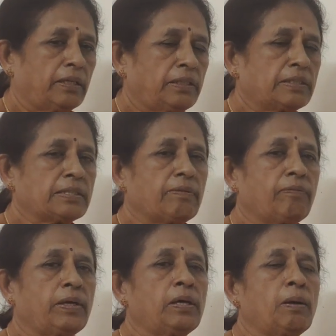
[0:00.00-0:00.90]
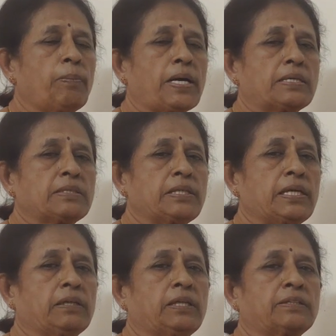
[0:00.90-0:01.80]
In the same way,
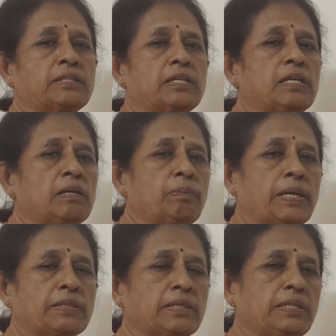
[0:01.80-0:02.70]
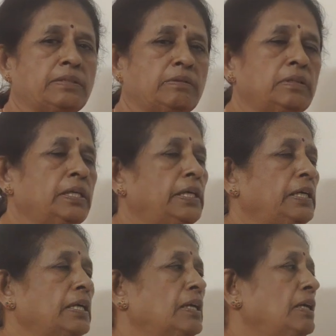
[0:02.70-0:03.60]
parasitic, external parasites,
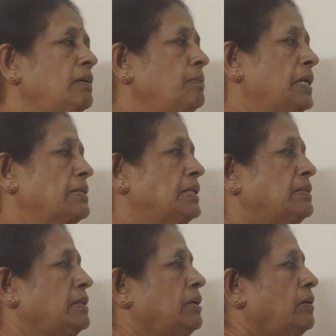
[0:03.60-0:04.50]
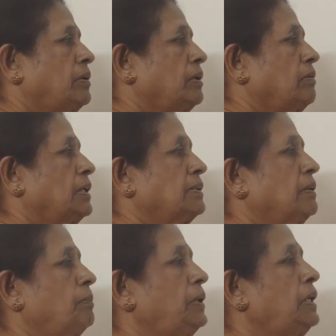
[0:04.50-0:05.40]
internal parasites. You have to give
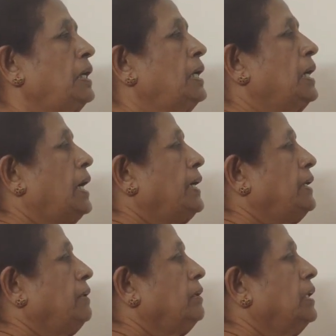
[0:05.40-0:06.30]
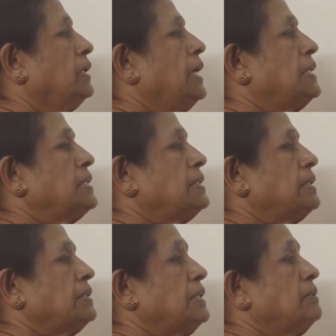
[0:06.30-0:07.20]
example. And gaseous
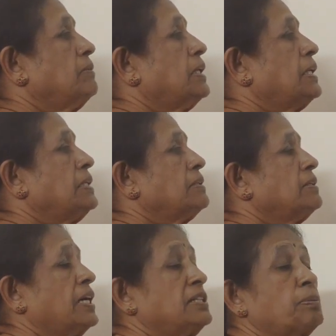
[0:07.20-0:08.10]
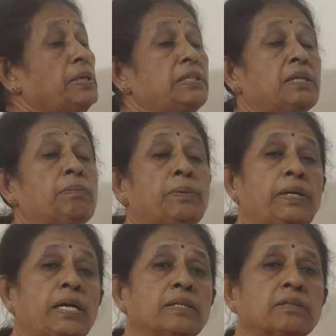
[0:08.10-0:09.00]
section. What is transpiration?
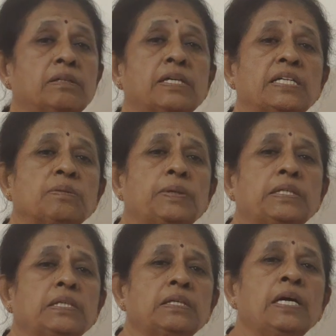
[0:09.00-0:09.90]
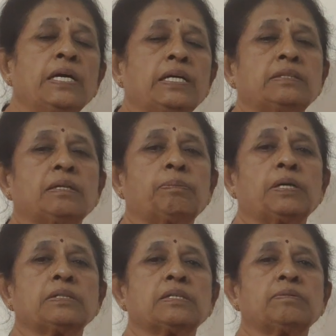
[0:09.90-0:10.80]
Maybe ask. Transpiration is a
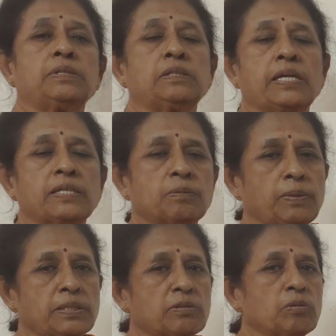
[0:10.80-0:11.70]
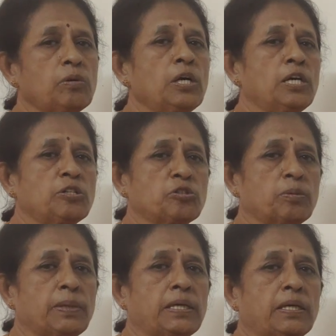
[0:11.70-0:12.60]
process which takes place through
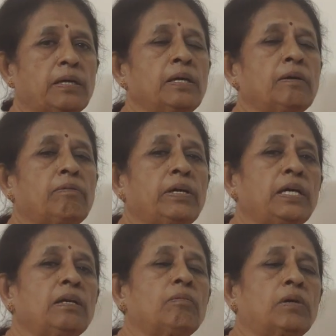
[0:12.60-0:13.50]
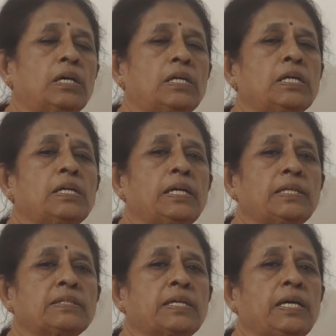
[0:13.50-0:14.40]
stomata, where water
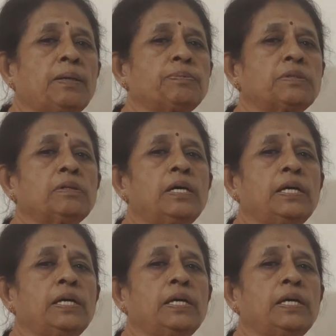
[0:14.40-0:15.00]
escapes